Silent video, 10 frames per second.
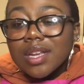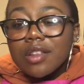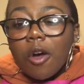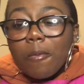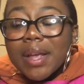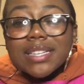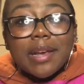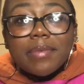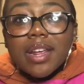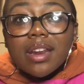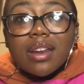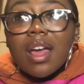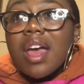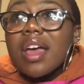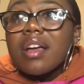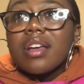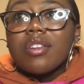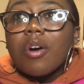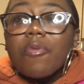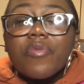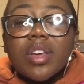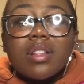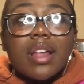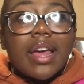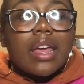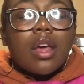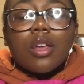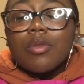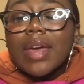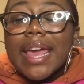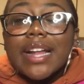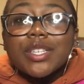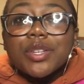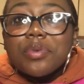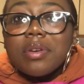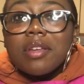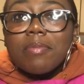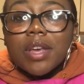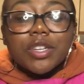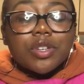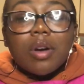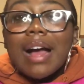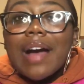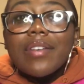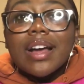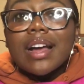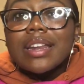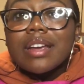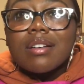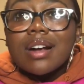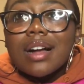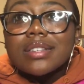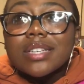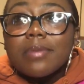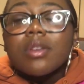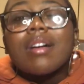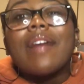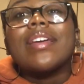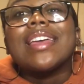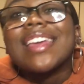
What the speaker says: don't be intimidated and don't feel like you can't do it because you don't have an idea or concept. You don't have it